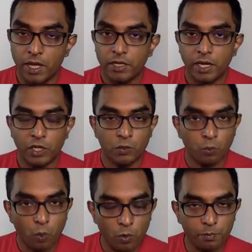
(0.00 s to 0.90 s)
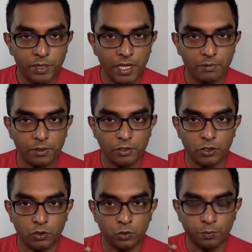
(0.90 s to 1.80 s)
that you won't be able
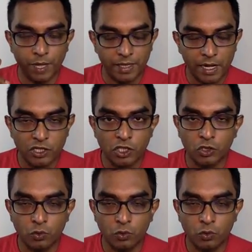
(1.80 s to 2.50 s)
to pay attention